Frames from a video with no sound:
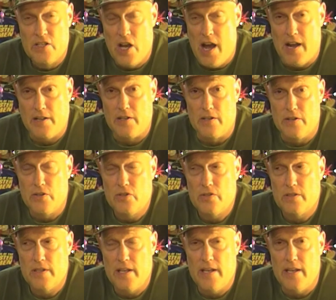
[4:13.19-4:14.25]

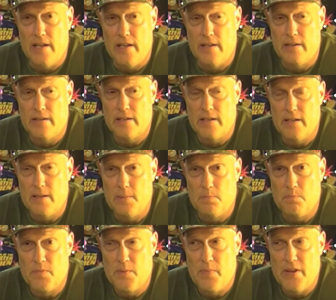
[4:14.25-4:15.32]
doctors and
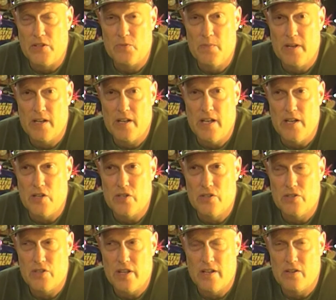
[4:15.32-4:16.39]
um, the best
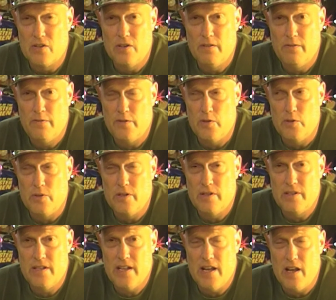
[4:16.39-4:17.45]
medications and good food
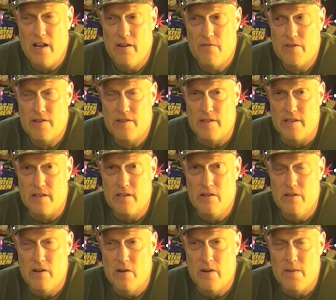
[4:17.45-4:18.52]
and everything.
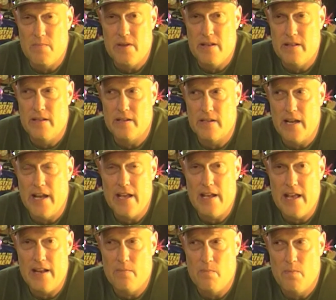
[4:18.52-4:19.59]
You know, I mean, the
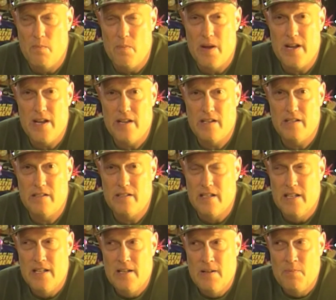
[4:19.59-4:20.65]
guy had money to
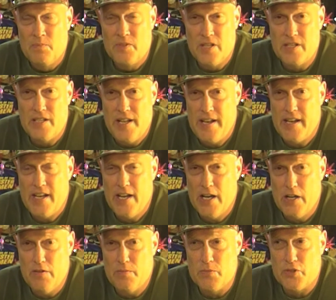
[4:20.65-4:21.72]
to take
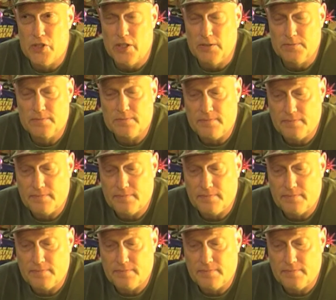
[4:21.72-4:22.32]
care of himself,